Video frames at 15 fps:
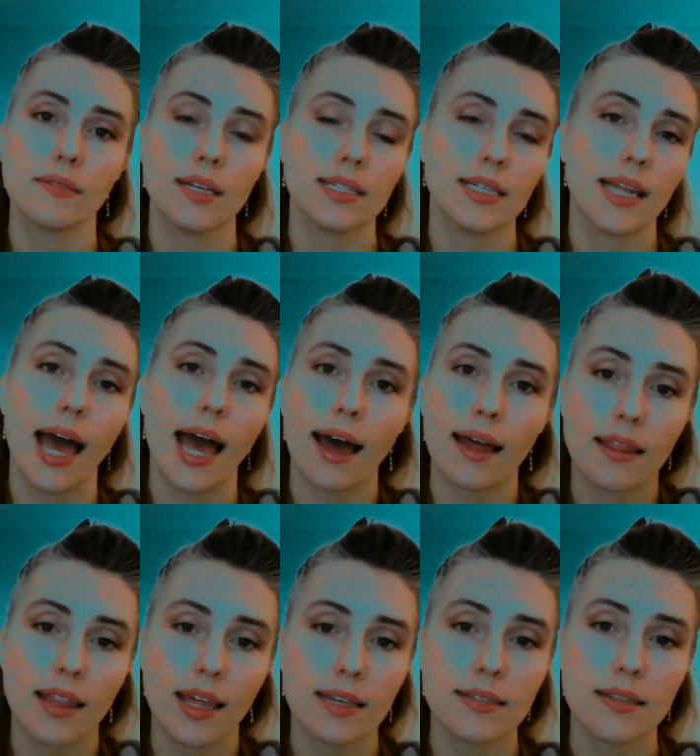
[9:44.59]
as in
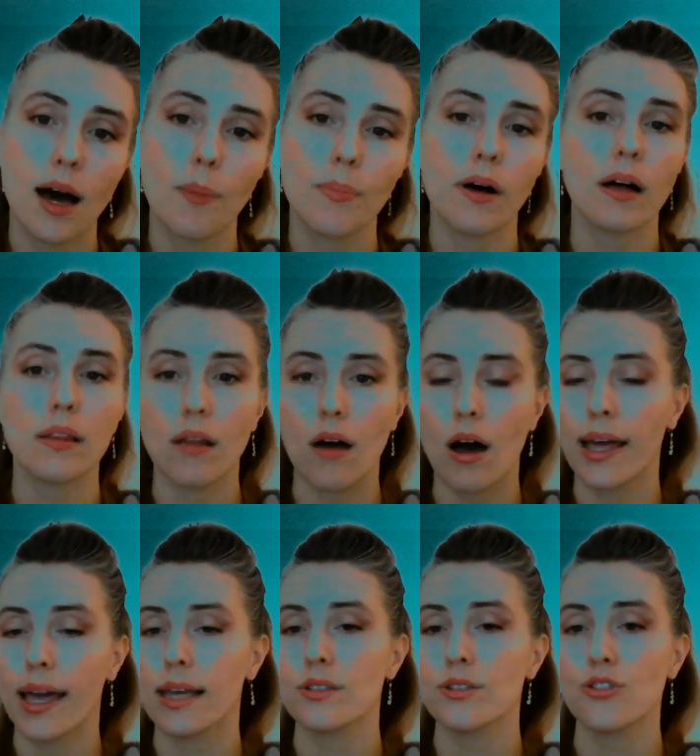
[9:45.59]
add things up, along
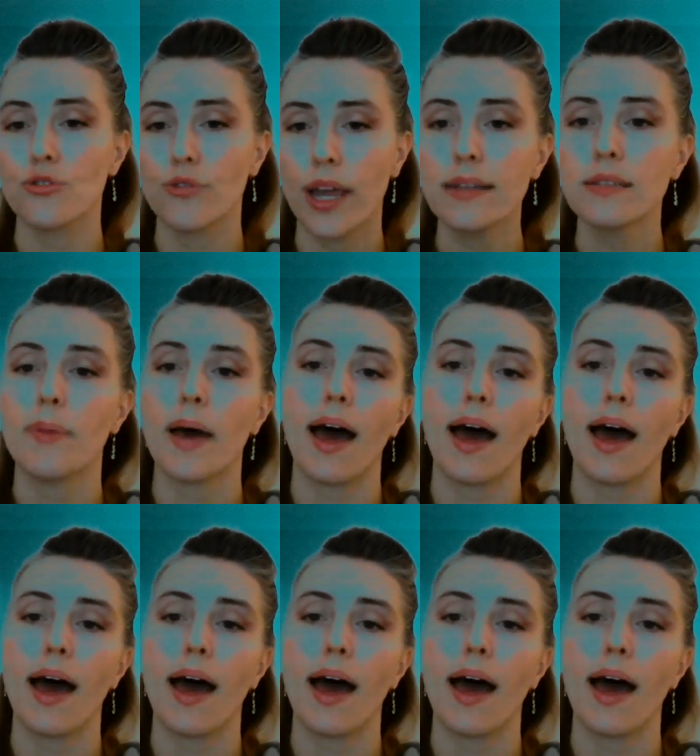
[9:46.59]
a straight